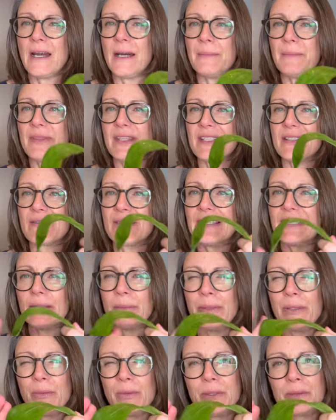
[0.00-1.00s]
These are a little
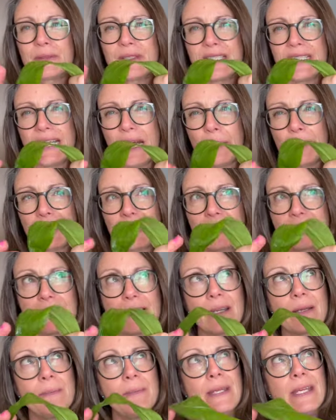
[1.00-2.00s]
bit wilted now because
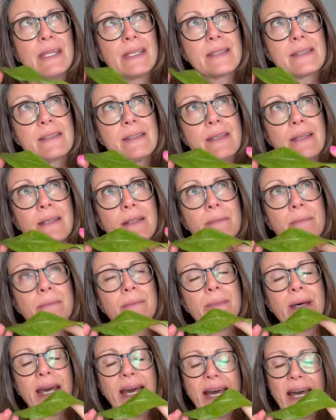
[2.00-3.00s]
I picked
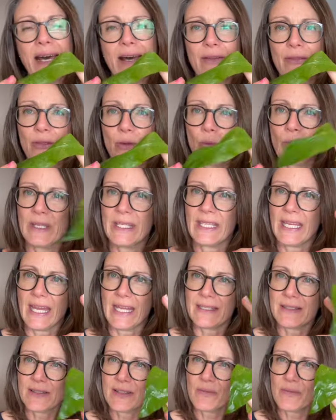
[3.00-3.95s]
them at the weekends.